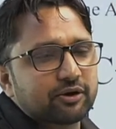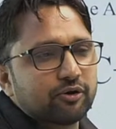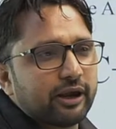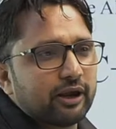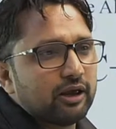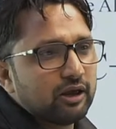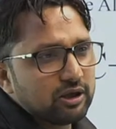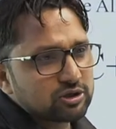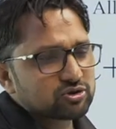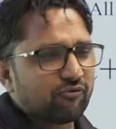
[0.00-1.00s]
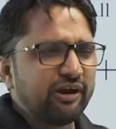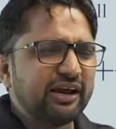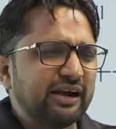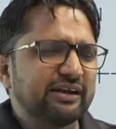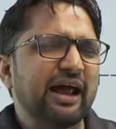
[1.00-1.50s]
Okay, so we
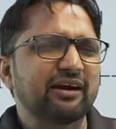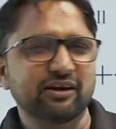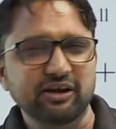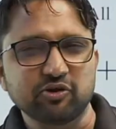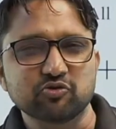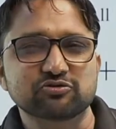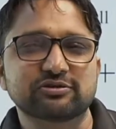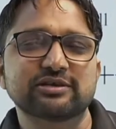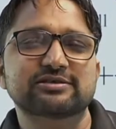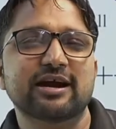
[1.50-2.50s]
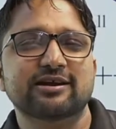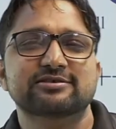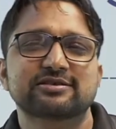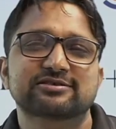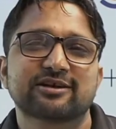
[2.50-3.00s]
can directly use this data
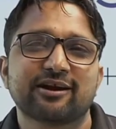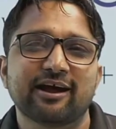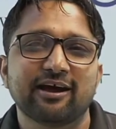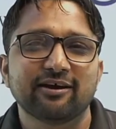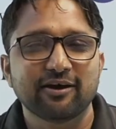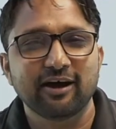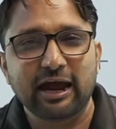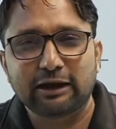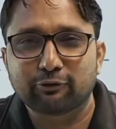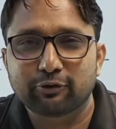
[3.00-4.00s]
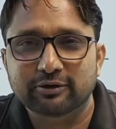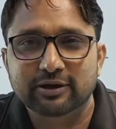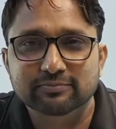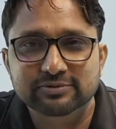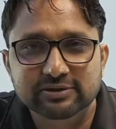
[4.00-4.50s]
structure and
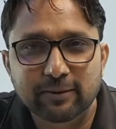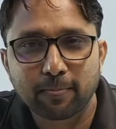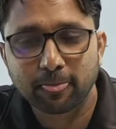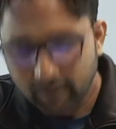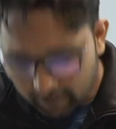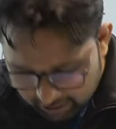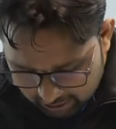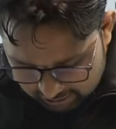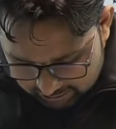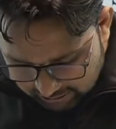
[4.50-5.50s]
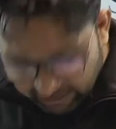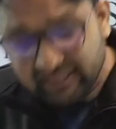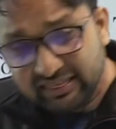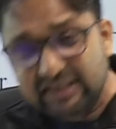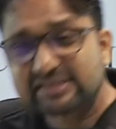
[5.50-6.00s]
algorithms.
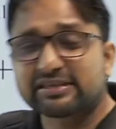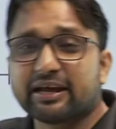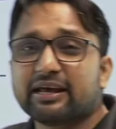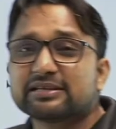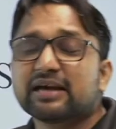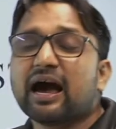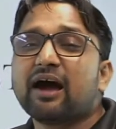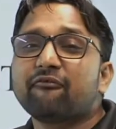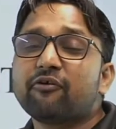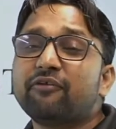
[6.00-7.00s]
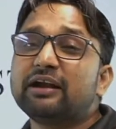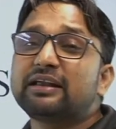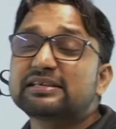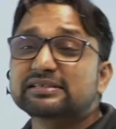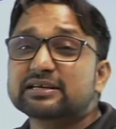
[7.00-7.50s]
In this series, we will
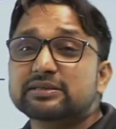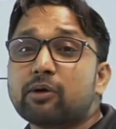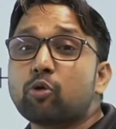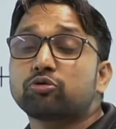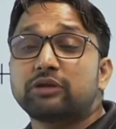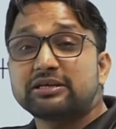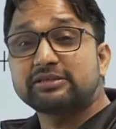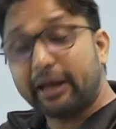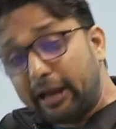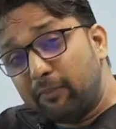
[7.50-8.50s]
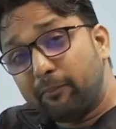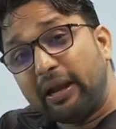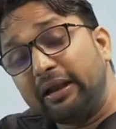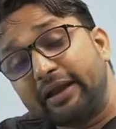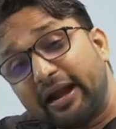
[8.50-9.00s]
discuss about these
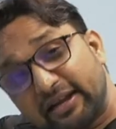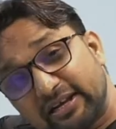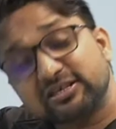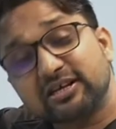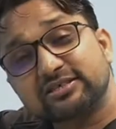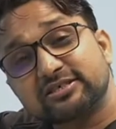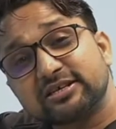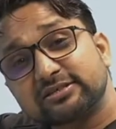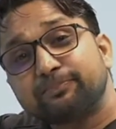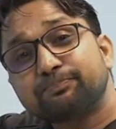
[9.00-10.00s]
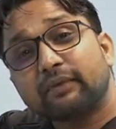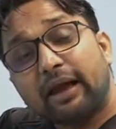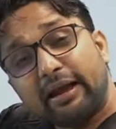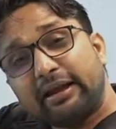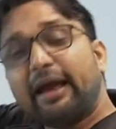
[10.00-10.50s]
inbuilt data structures
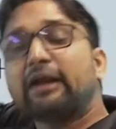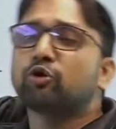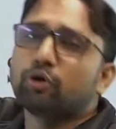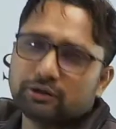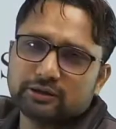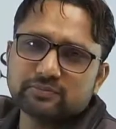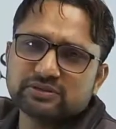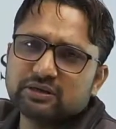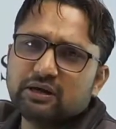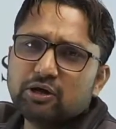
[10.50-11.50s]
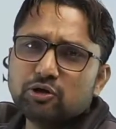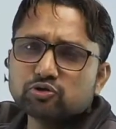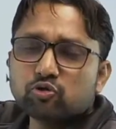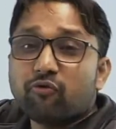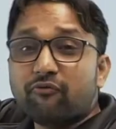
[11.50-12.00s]
and algorithms.
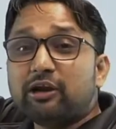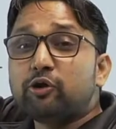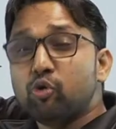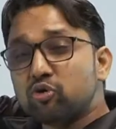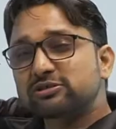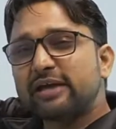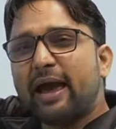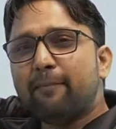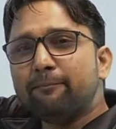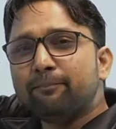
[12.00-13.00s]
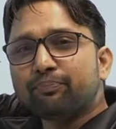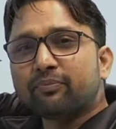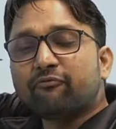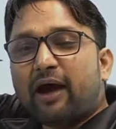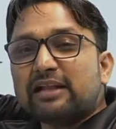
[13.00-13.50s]
So we will use them
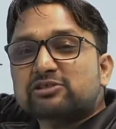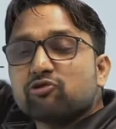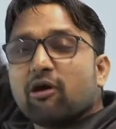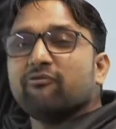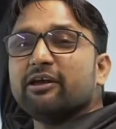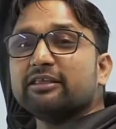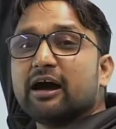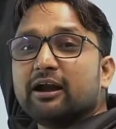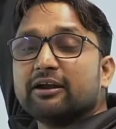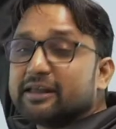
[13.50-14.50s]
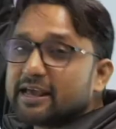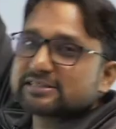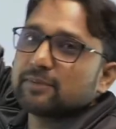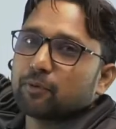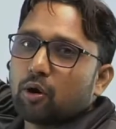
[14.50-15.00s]
while solving the
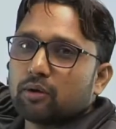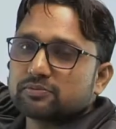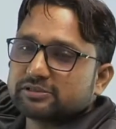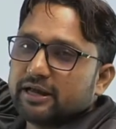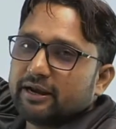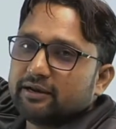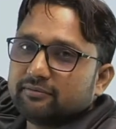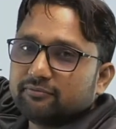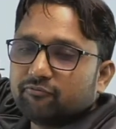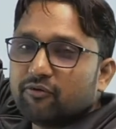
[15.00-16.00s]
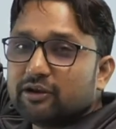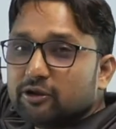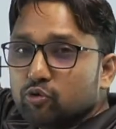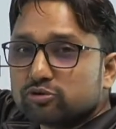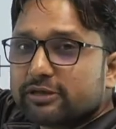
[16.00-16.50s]
DSA problems then. We will
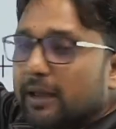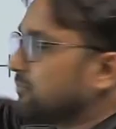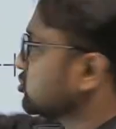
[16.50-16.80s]
use them.